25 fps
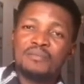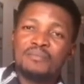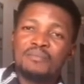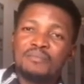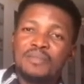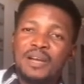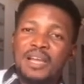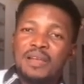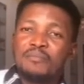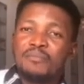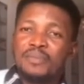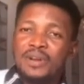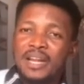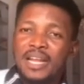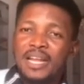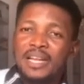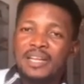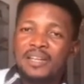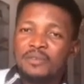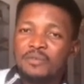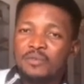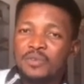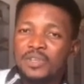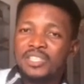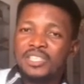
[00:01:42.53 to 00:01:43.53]
my bread,
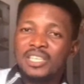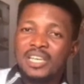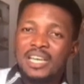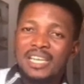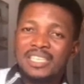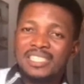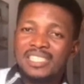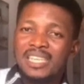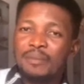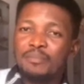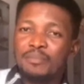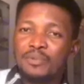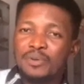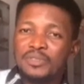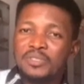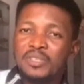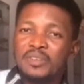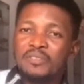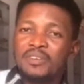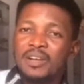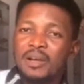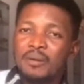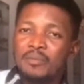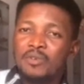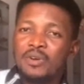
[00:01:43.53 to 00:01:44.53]
which are examples
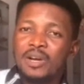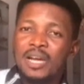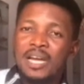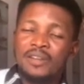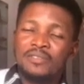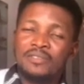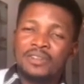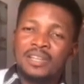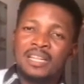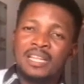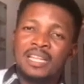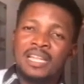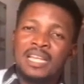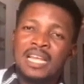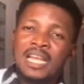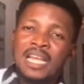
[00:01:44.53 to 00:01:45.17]
of carbohydrate,